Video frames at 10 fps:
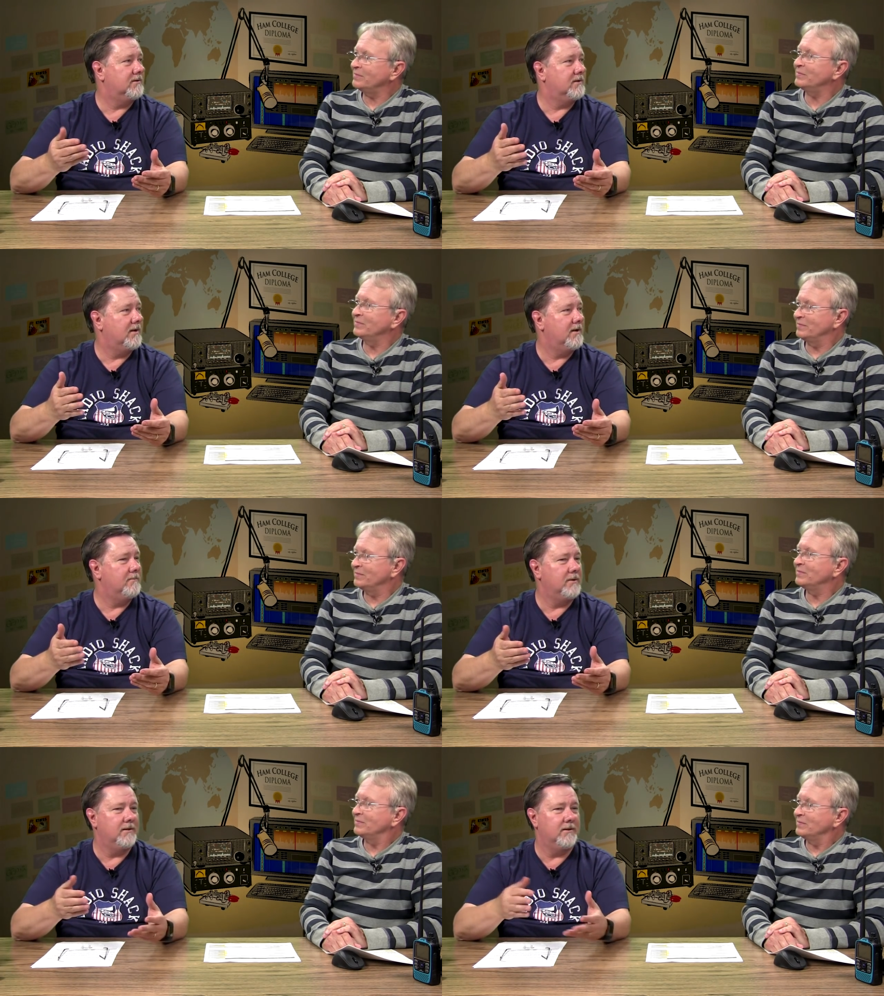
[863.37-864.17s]

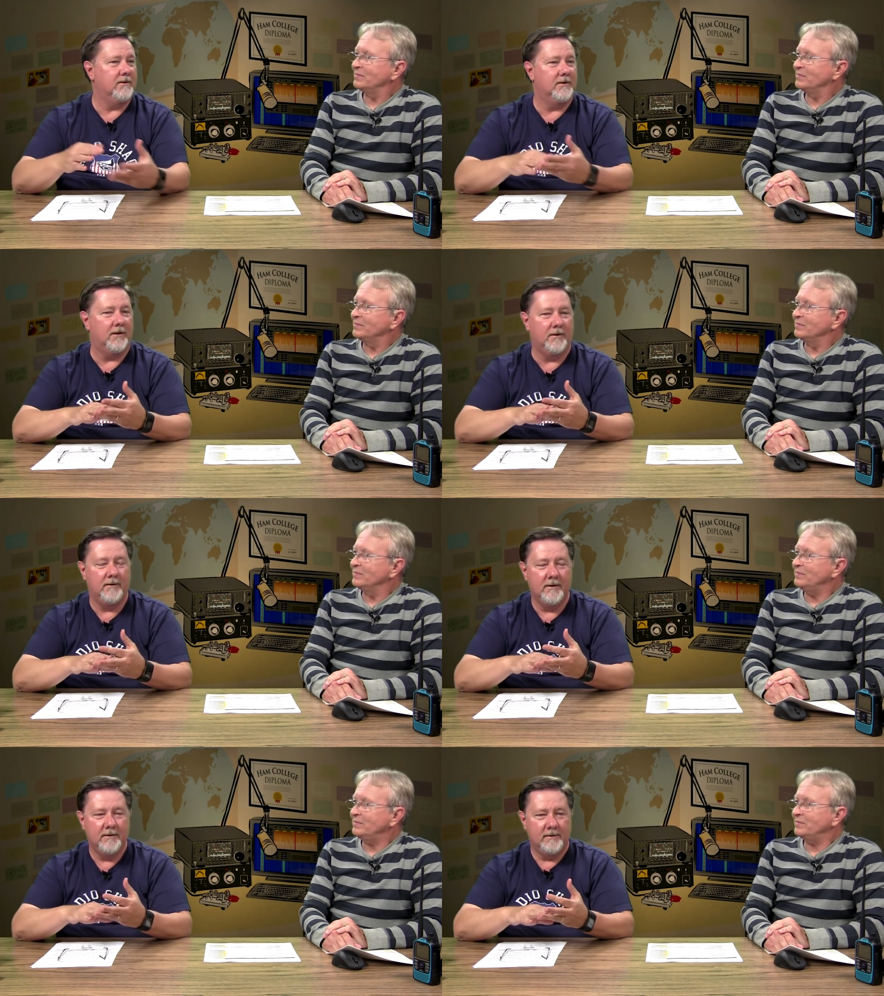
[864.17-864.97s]
Speaker 1: time. And then uh,
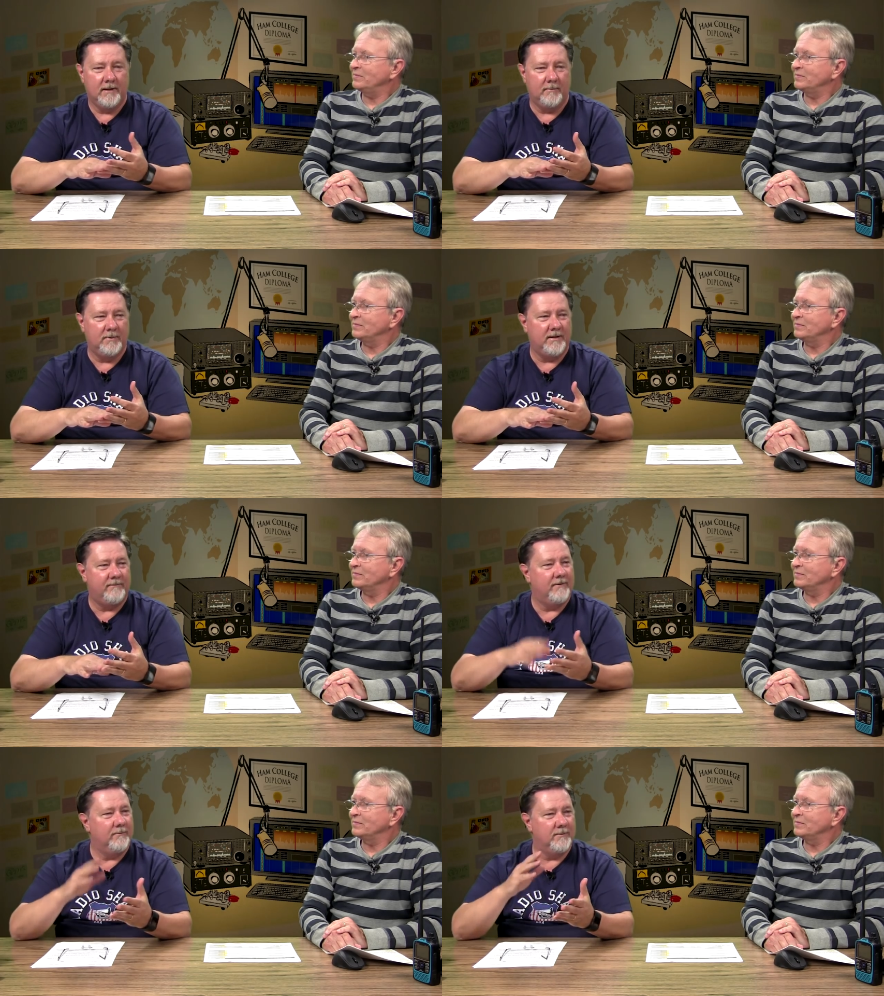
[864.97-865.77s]
I
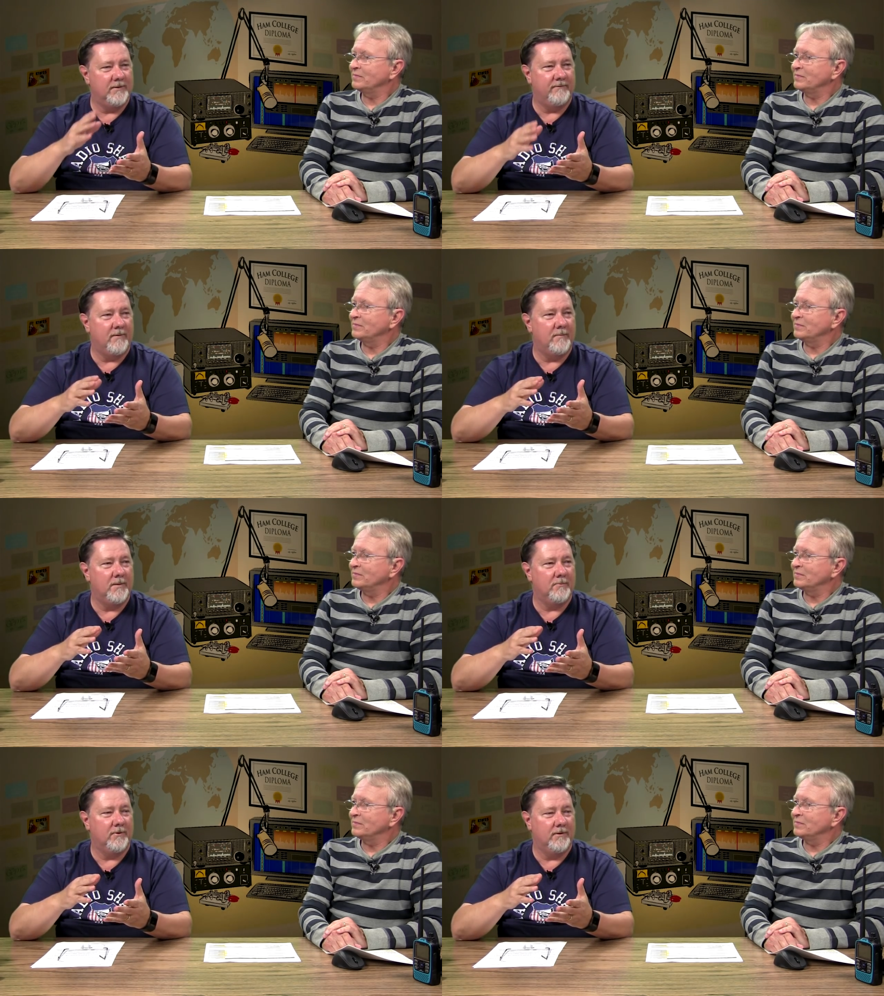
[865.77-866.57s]
believe it, if our
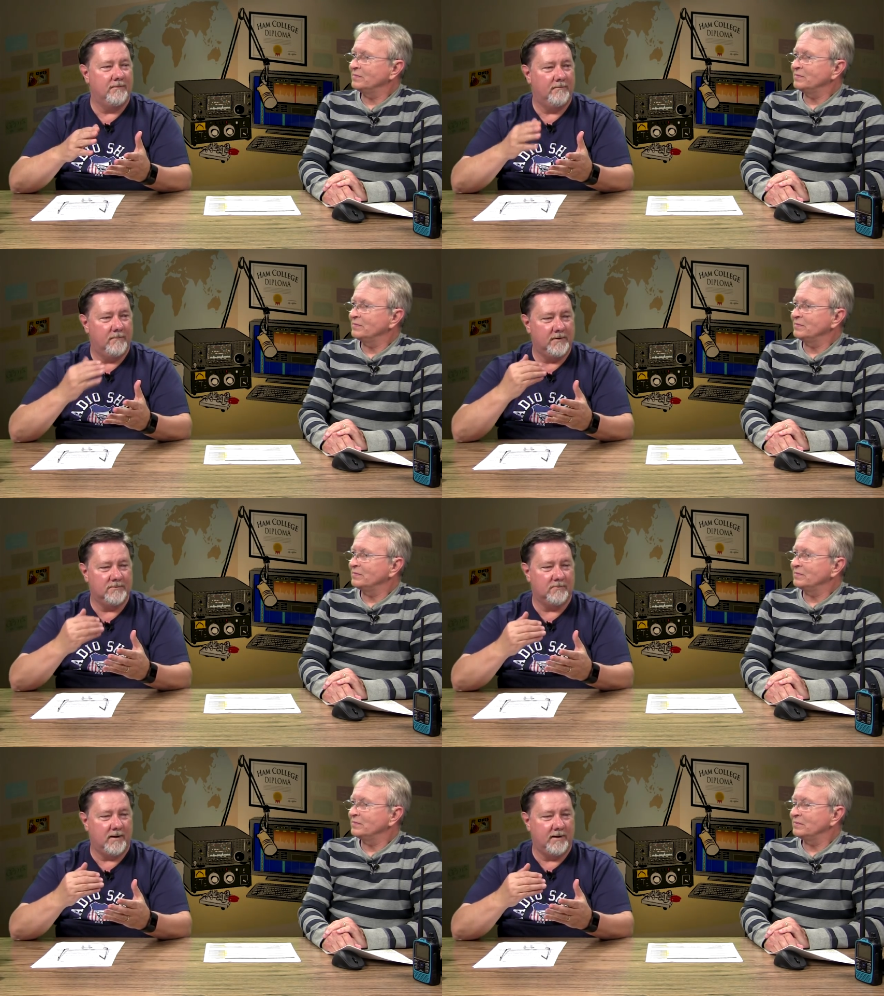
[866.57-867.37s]
memory is
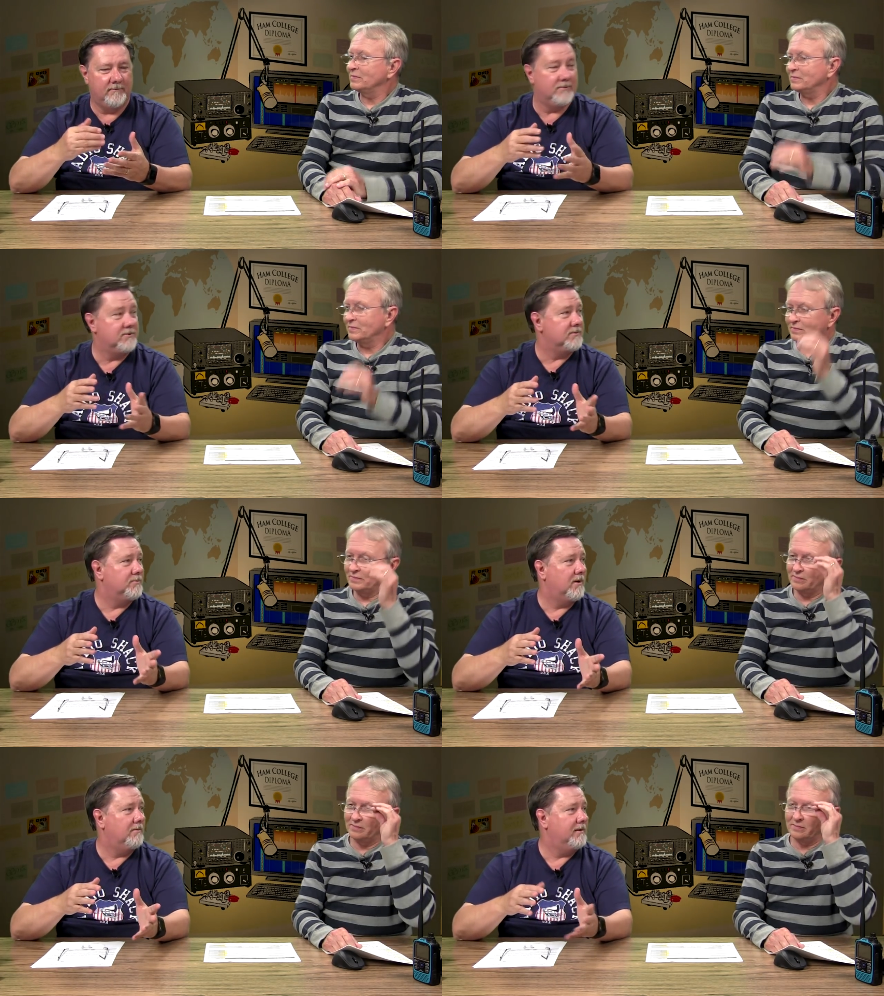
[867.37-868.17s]
right, which is
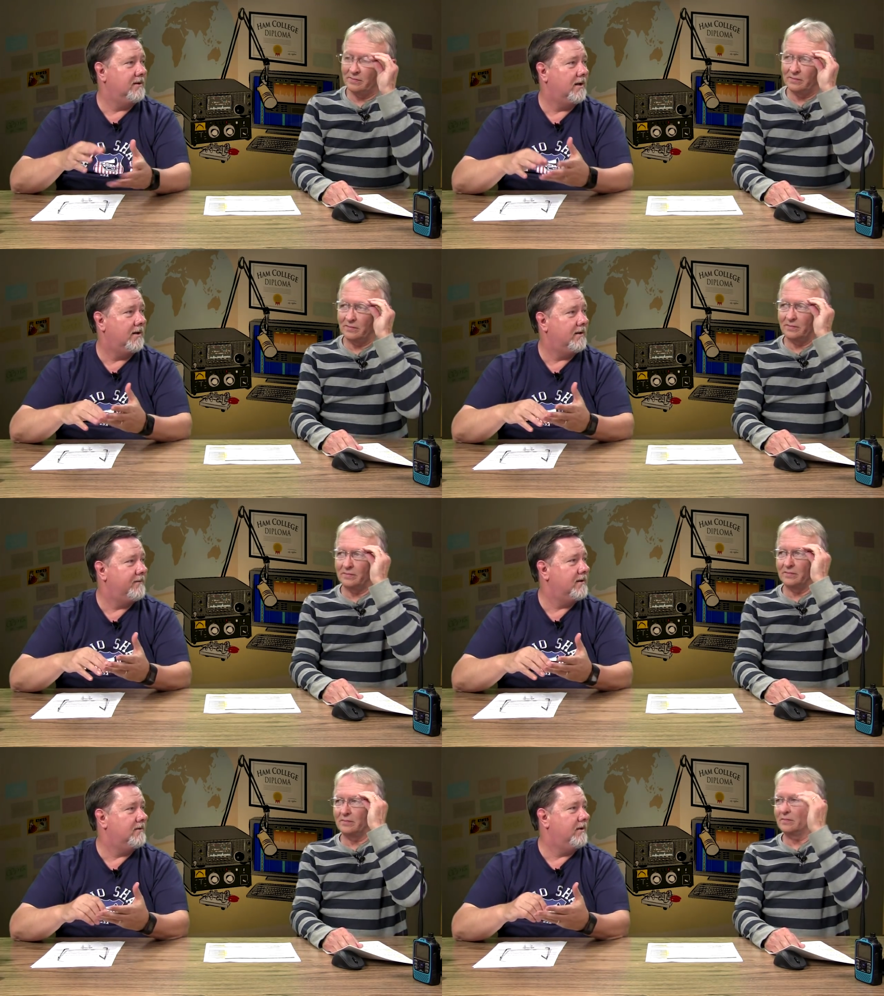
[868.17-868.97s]
probably not, I
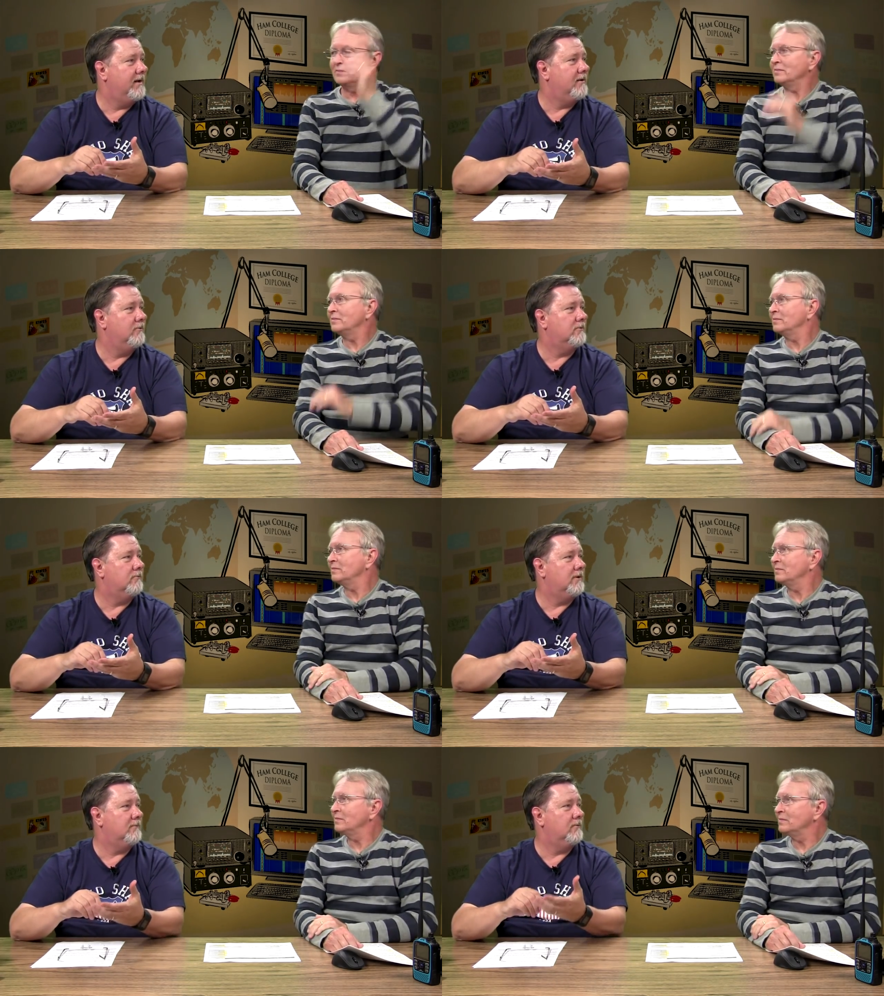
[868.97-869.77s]
think AO
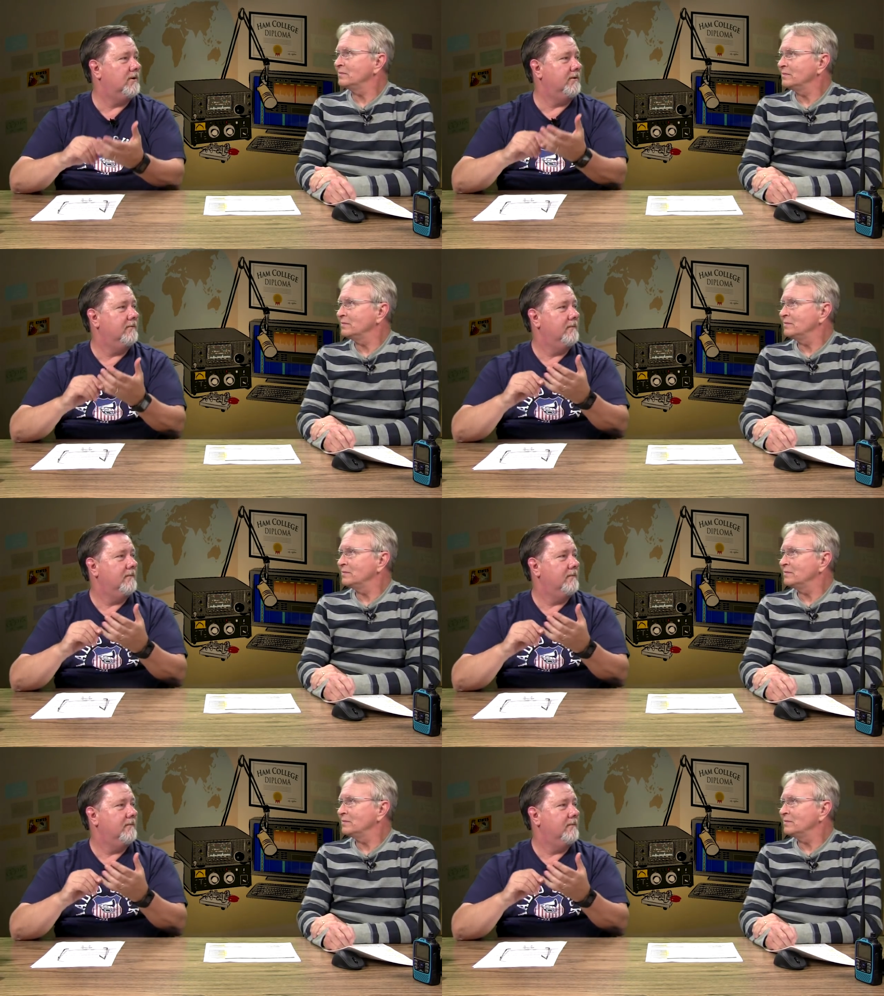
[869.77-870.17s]
21